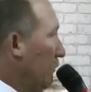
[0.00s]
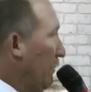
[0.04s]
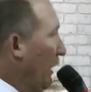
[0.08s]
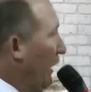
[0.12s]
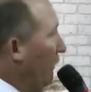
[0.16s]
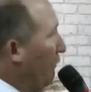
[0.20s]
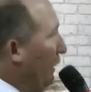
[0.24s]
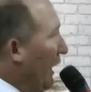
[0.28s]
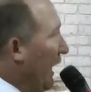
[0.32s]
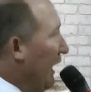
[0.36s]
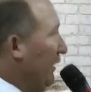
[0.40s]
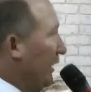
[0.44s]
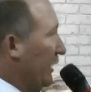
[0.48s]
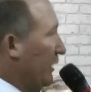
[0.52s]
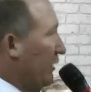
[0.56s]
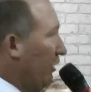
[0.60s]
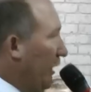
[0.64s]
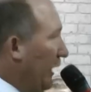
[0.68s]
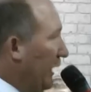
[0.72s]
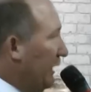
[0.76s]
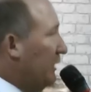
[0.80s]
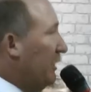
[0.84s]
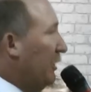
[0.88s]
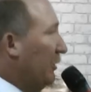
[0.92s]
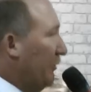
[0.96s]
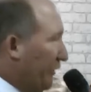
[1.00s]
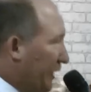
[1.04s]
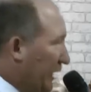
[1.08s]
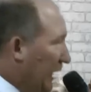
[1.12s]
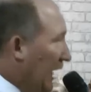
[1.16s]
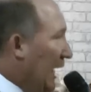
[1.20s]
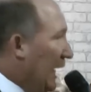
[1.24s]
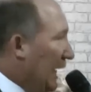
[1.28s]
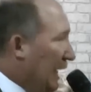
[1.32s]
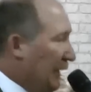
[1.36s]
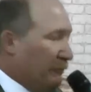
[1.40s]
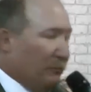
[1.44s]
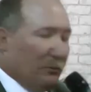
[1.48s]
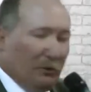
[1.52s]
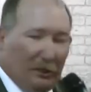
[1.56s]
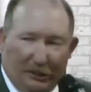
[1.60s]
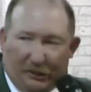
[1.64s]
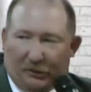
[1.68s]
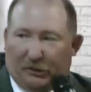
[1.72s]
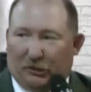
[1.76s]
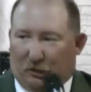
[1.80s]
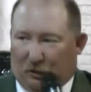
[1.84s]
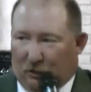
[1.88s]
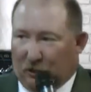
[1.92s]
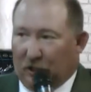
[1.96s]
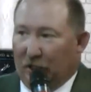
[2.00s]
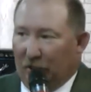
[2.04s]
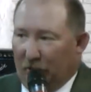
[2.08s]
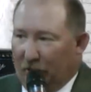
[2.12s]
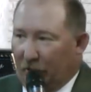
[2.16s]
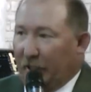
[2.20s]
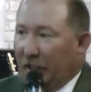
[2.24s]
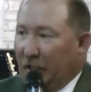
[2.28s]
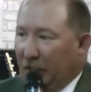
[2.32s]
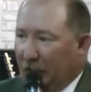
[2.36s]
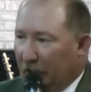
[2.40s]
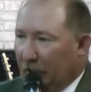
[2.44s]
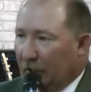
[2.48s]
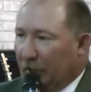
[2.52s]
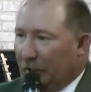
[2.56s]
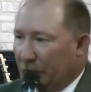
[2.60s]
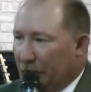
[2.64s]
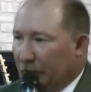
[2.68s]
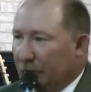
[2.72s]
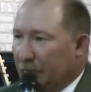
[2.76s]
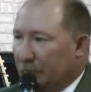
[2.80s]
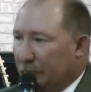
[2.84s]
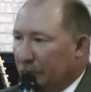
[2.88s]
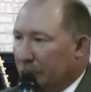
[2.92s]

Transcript: But by the grace of God, we're still here.